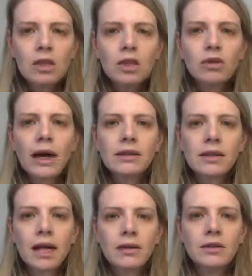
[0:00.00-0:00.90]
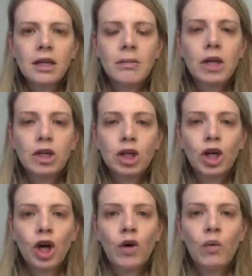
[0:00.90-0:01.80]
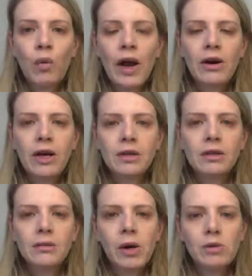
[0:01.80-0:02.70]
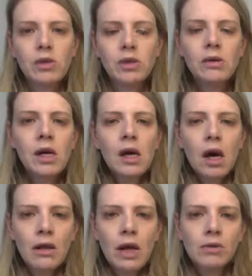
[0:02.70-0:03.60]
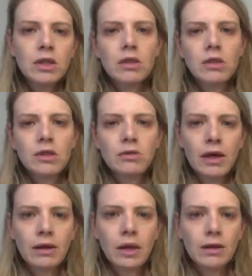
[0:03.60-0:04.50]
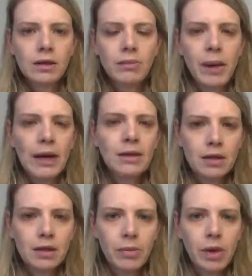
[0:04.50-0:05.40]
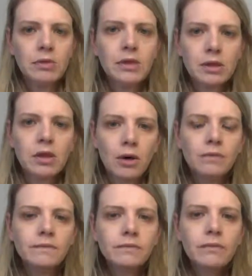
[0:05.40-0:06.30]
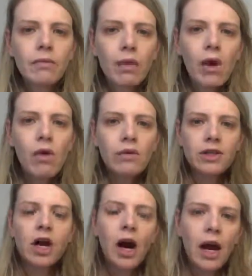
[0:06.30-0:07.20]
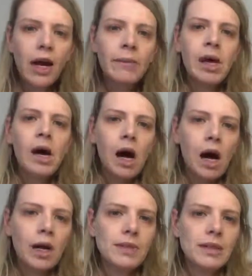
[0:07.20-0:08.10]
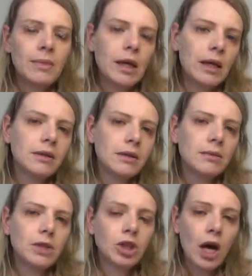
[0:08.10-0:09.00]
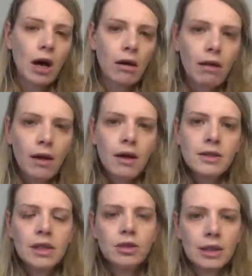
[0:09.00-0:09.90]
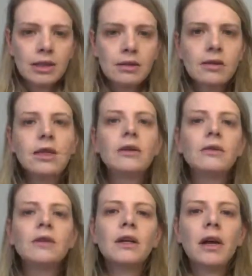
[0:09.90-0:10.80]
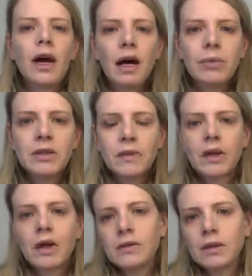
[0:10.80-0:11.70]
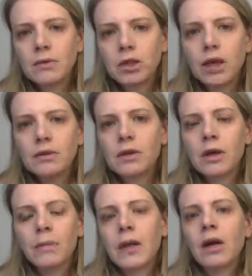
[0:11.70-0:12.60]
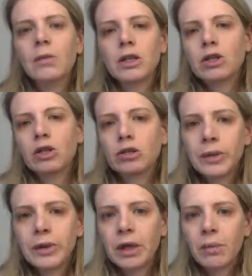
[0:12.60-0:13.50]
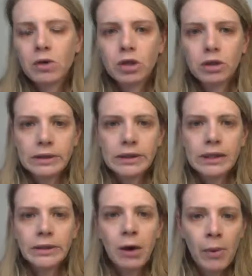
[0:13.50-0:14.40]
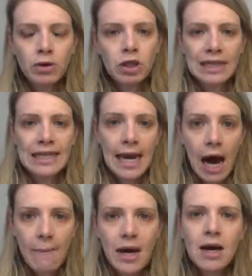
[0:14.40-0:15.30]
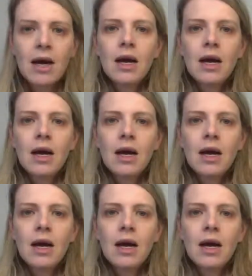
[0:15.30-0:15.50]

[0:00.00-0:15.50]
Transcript: to direct the calcium to go where it's supposed to, and that will start to direct the calcium back into the bones. So over time, I'm seeing my calcium shell decrease. The other thing that happens with the calcium shells, you can become extremely emotionally numb,